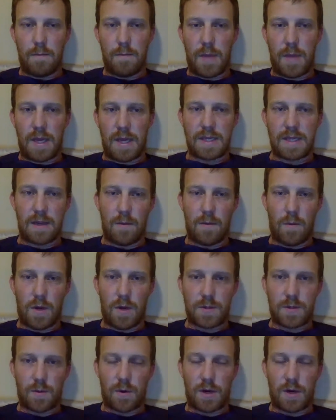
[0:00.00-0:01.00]
based on
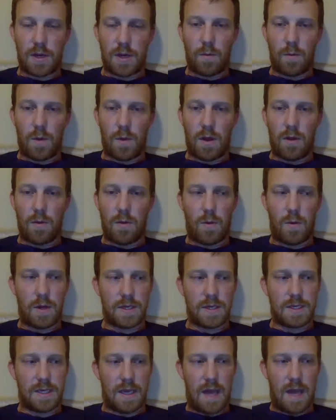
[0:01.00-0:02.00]
what's working well and
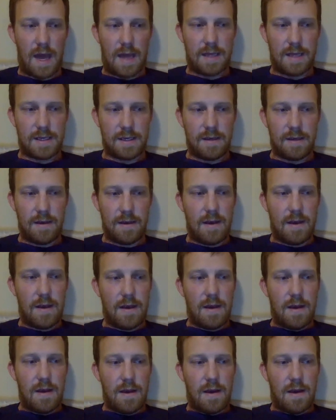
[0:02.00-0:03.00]
what's not.
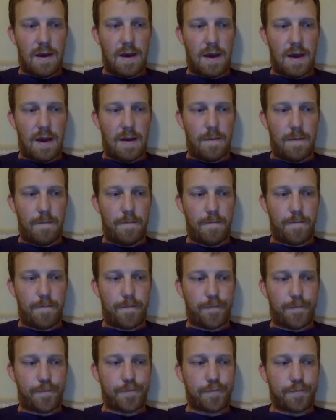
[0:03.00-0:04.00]
Um,
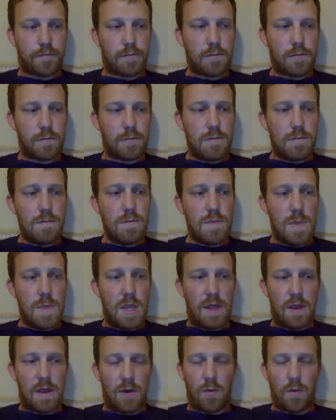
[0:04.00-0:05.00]

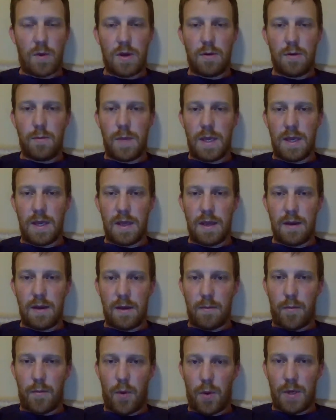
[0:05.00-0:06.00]
there will be
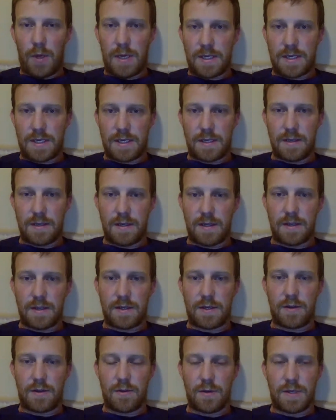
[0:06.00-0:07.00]
points that the
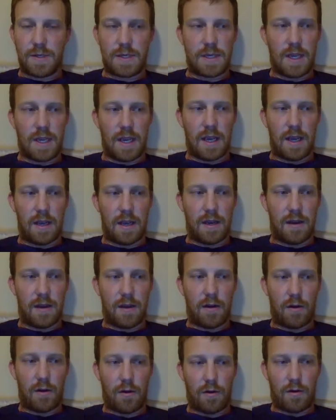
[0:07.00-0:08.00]
students can
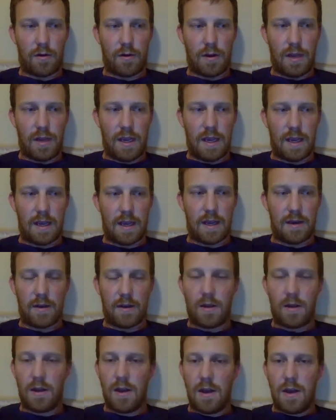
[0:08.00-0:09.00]
earn, and